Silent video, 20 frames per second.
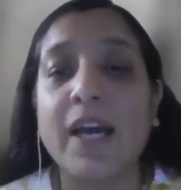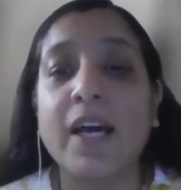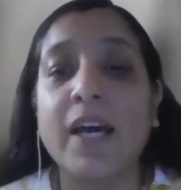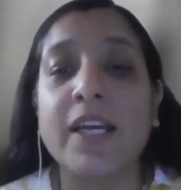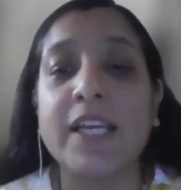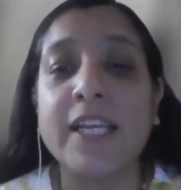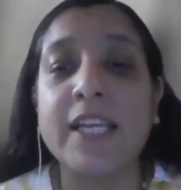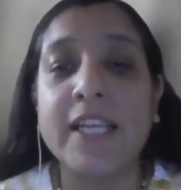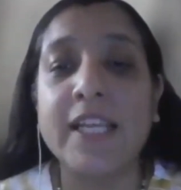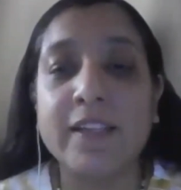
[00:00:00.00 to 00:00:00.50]

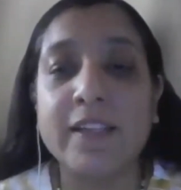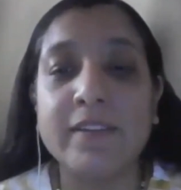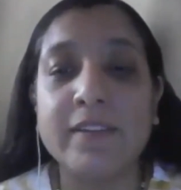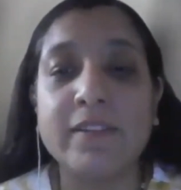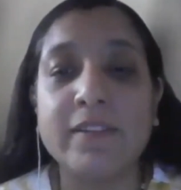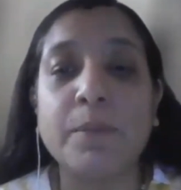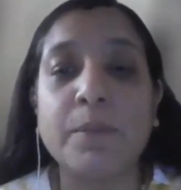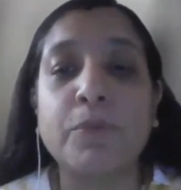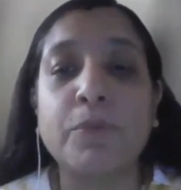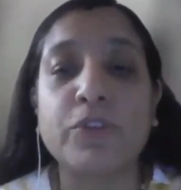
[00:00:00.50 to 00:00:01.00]
he's
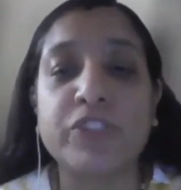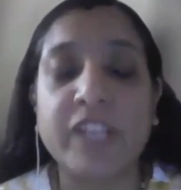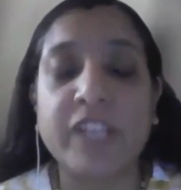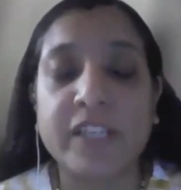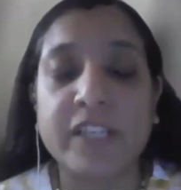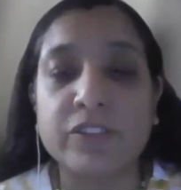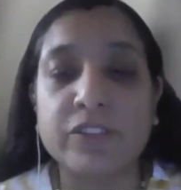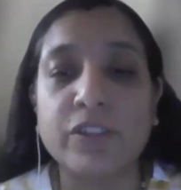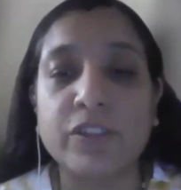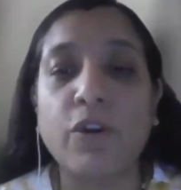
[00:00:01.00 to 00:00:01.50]
the
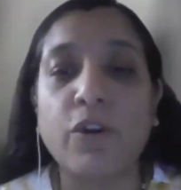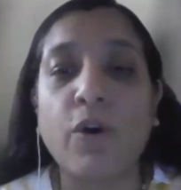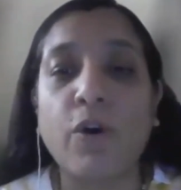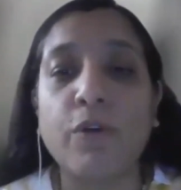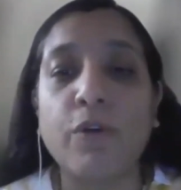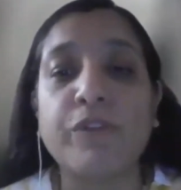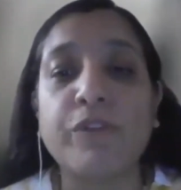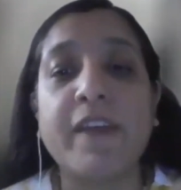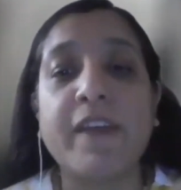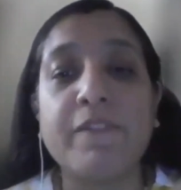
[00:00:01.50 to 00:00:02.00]
protector
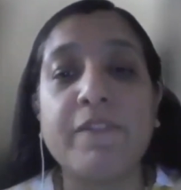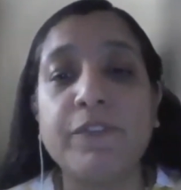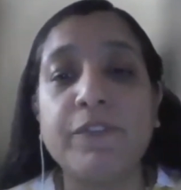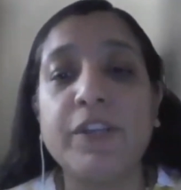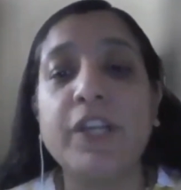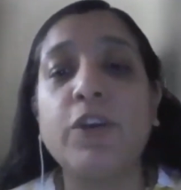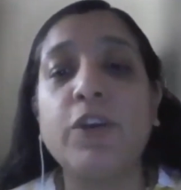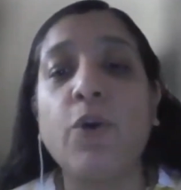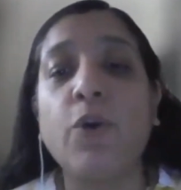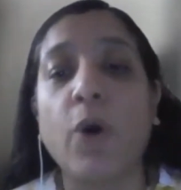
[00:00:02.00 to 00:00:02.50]
of
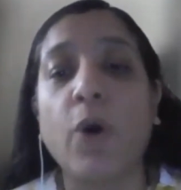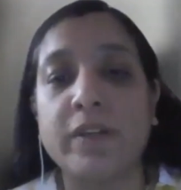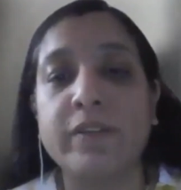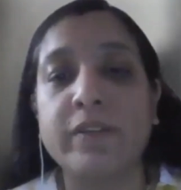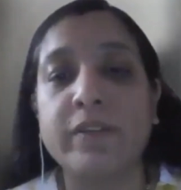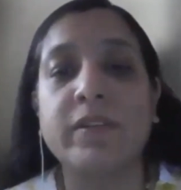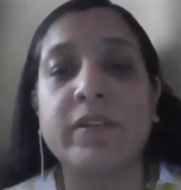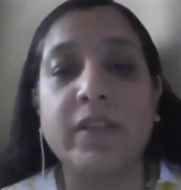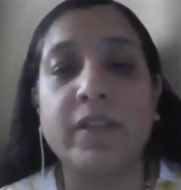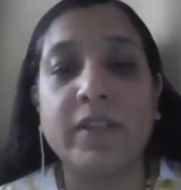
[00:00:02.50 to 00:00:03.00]
every
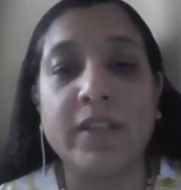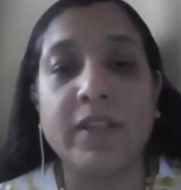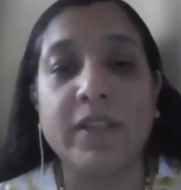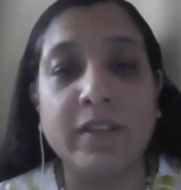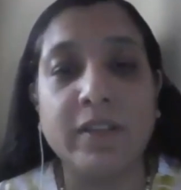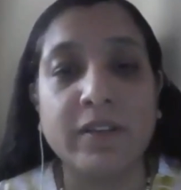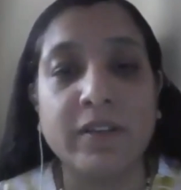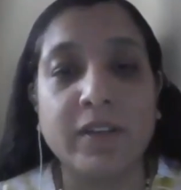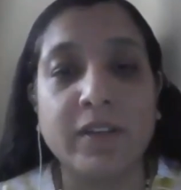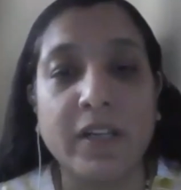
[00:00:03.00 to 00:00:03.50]
goddess in
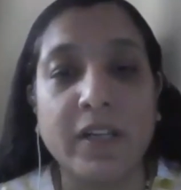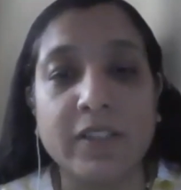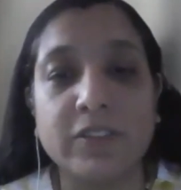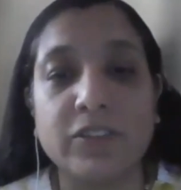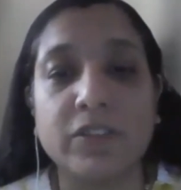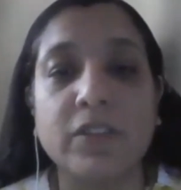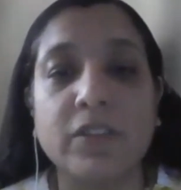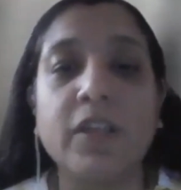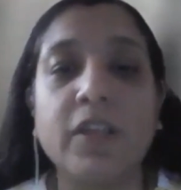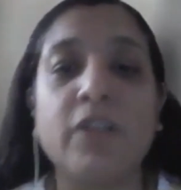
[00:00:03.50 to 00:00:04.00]
Indian
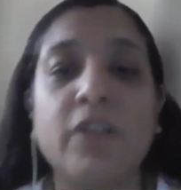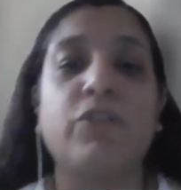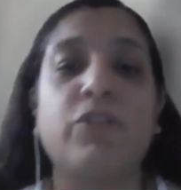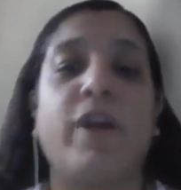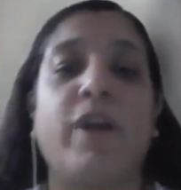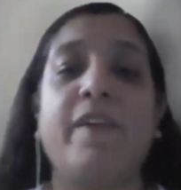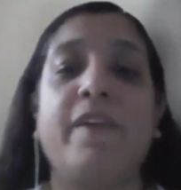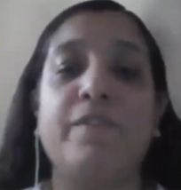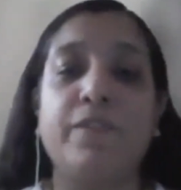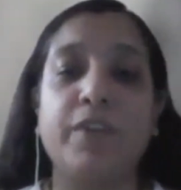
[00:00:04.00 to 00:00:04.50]
culture. So
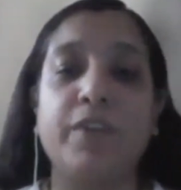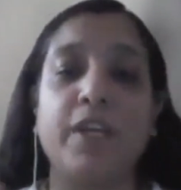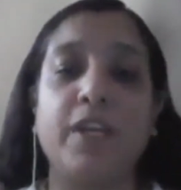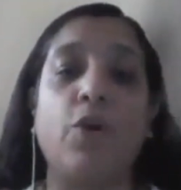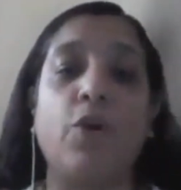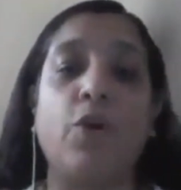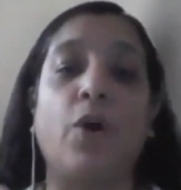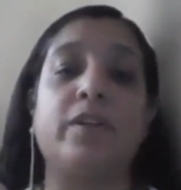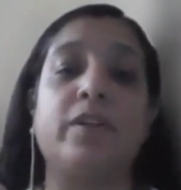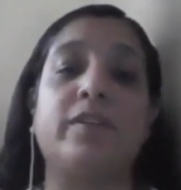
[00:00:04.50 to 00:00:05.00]
every
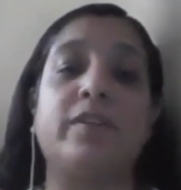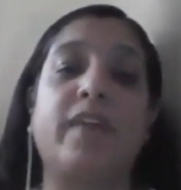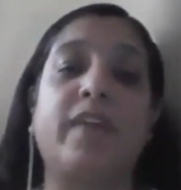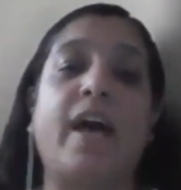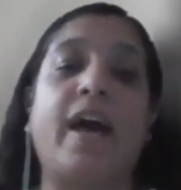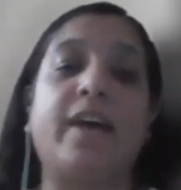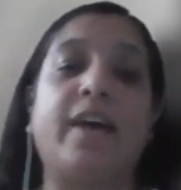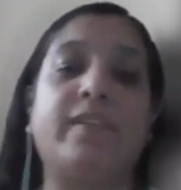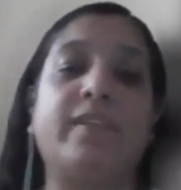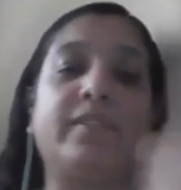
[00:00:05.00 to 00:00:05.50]
goddess
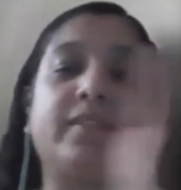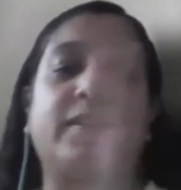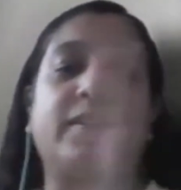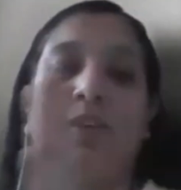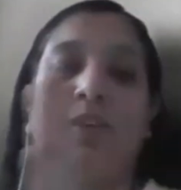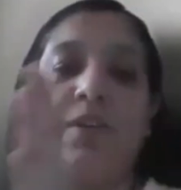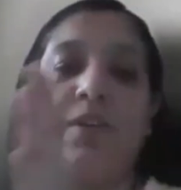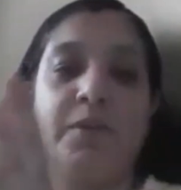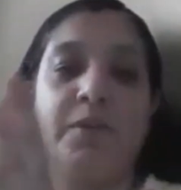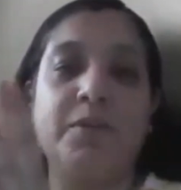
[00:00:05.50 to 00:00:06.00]
has
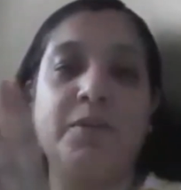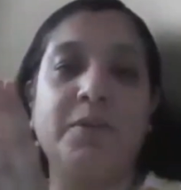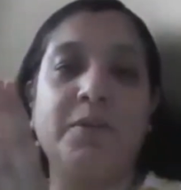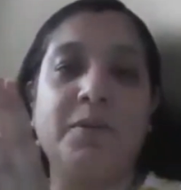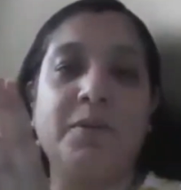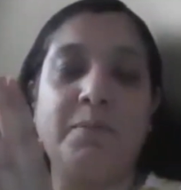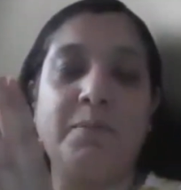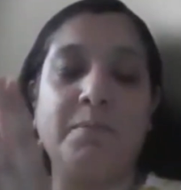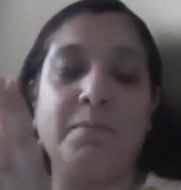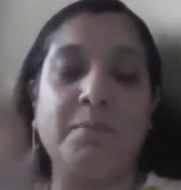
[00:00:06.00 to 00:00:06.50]
a
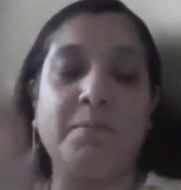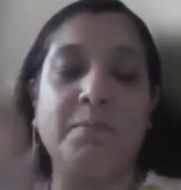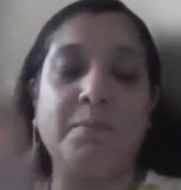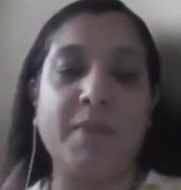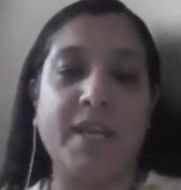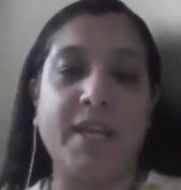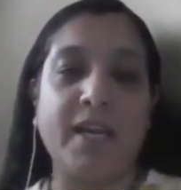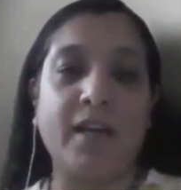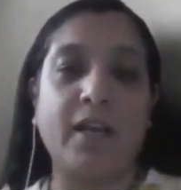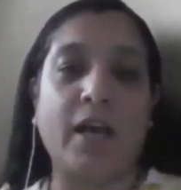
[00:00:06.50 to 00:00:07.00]

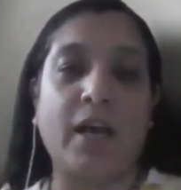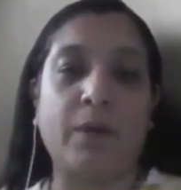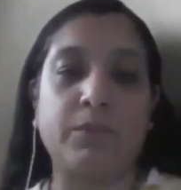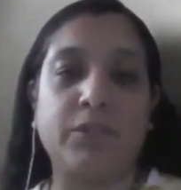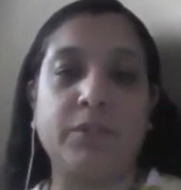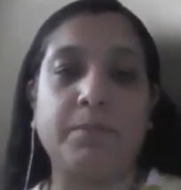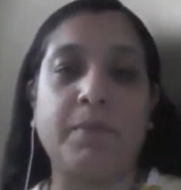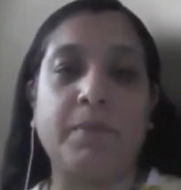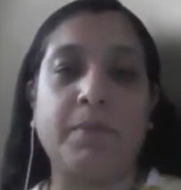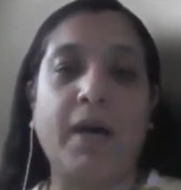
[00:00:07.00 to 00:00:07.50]
male
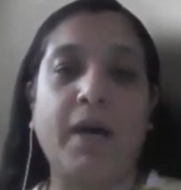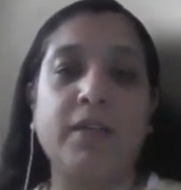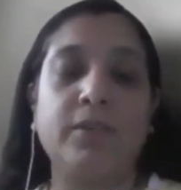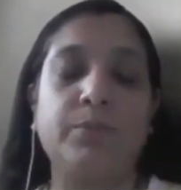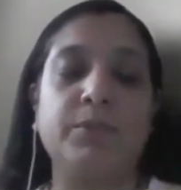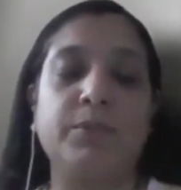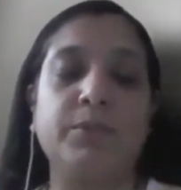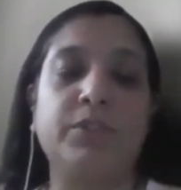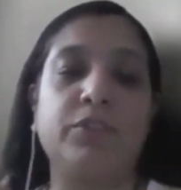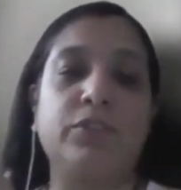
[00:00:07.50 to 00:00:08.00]
counterpart,
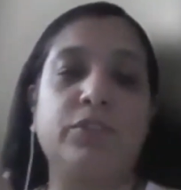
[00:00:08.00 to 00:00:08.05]
which is